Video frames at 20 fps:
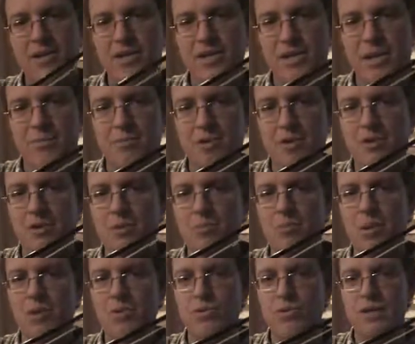ship or
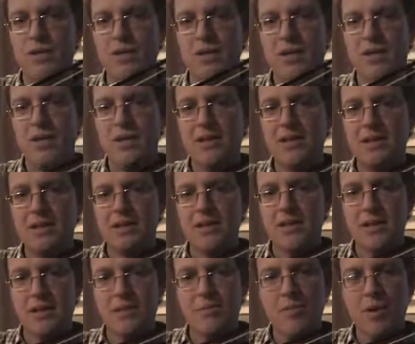boat?
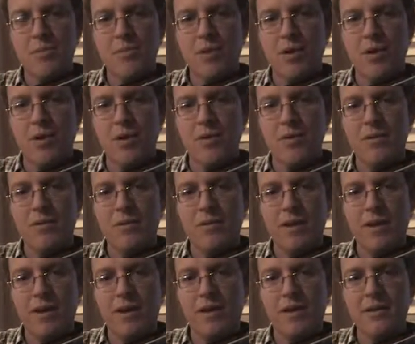Look at my bow,
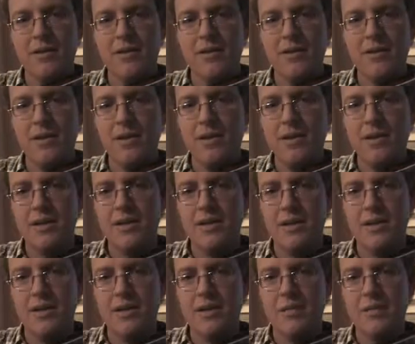okay?
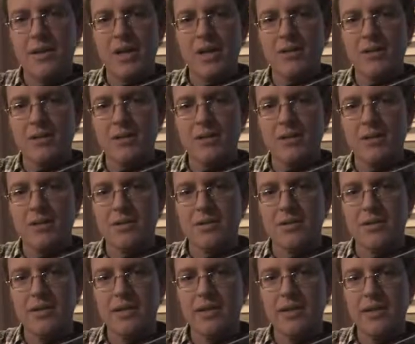I'm going to make the
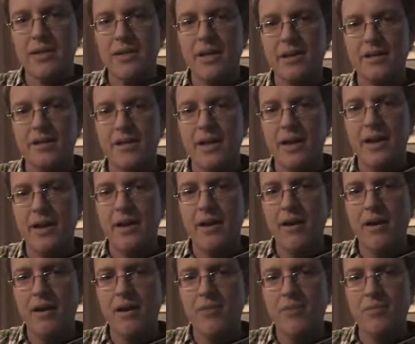stick touch the
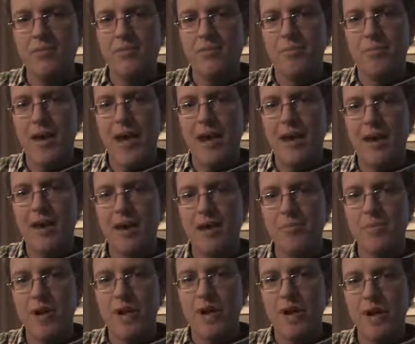hair, back
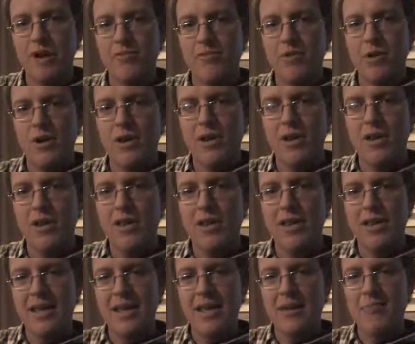out about halfway,
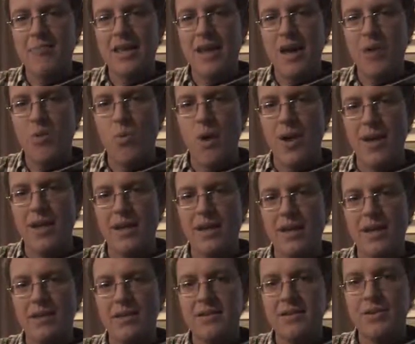keep that weight
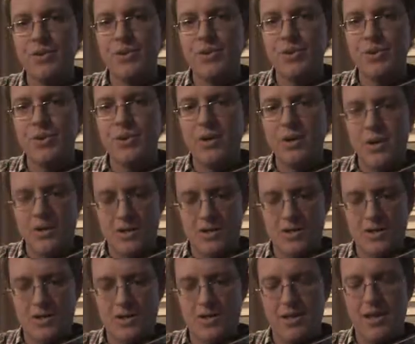into
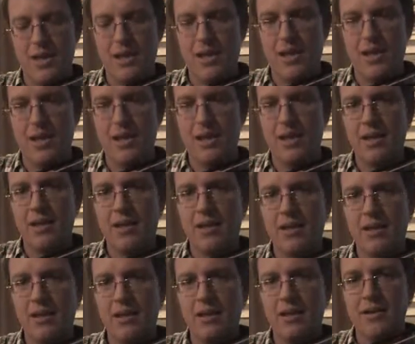the stick
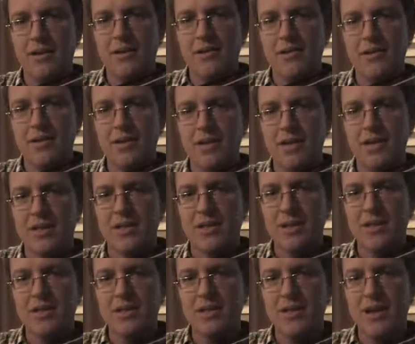so that it
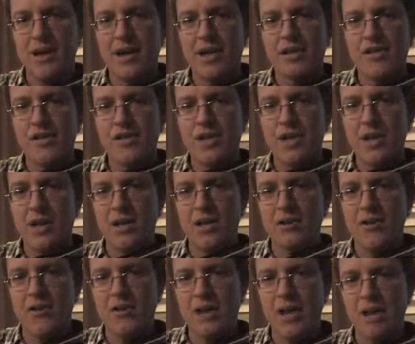does not
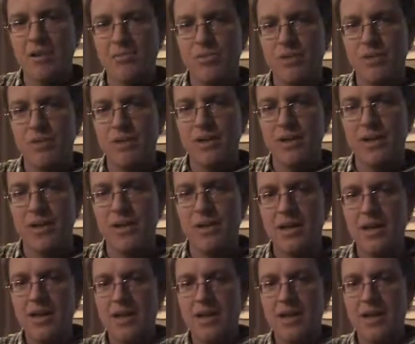change from that point.